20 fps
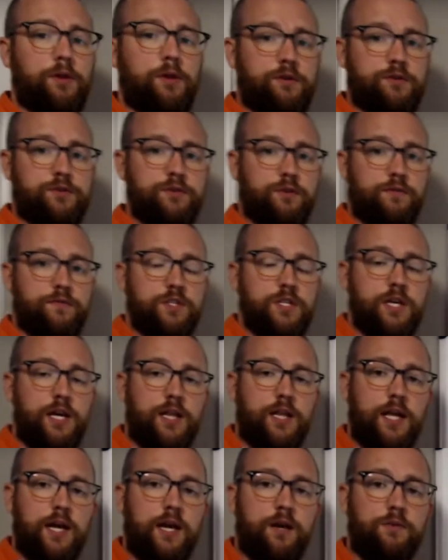
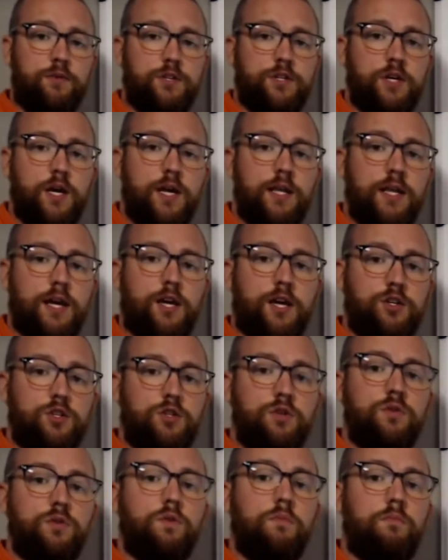server-side language that can
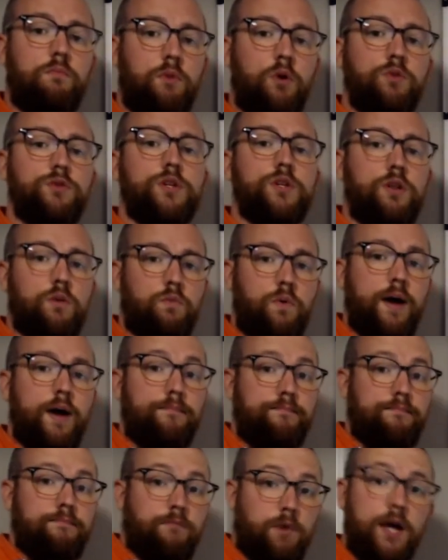do most of the web,
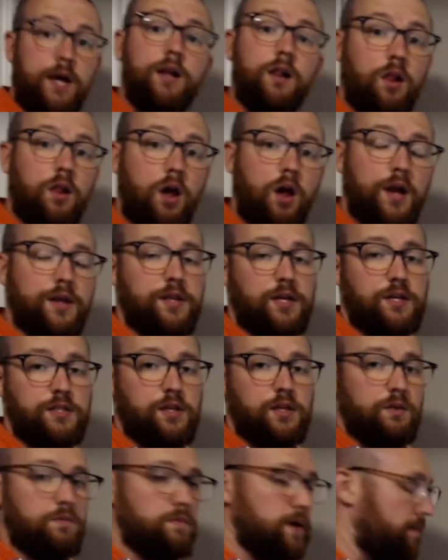right? A lot of things on
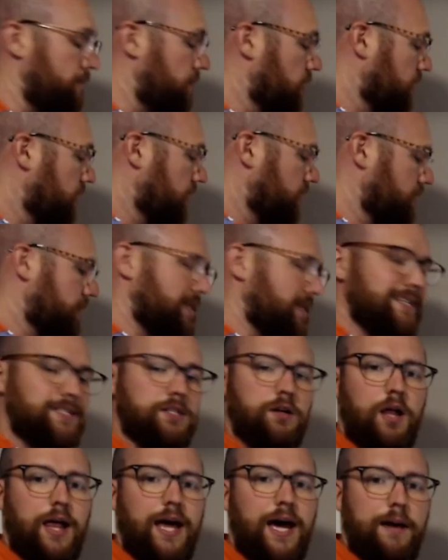the web. This
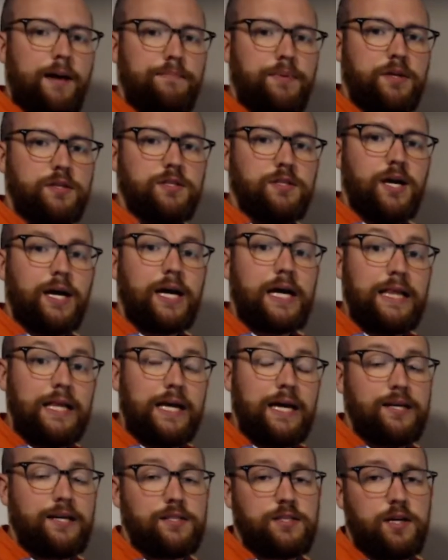all happens
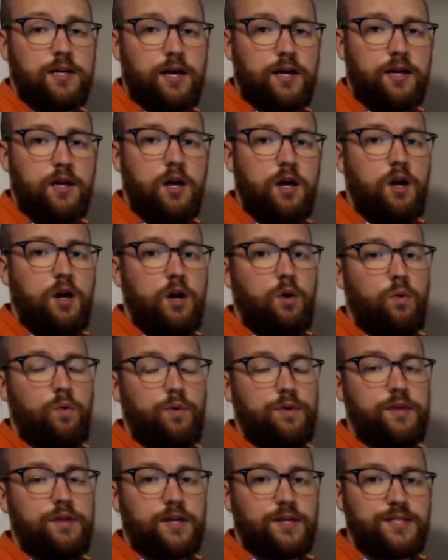client-side.
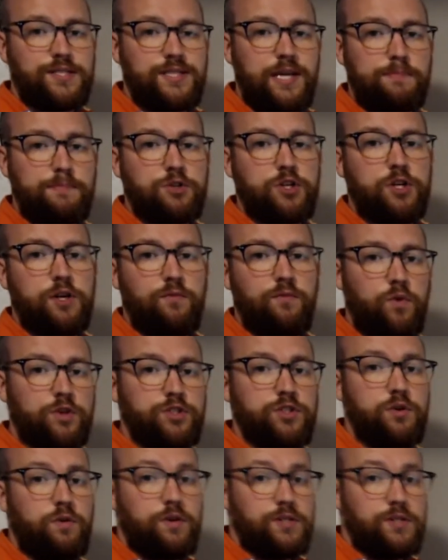with the exception of what's known as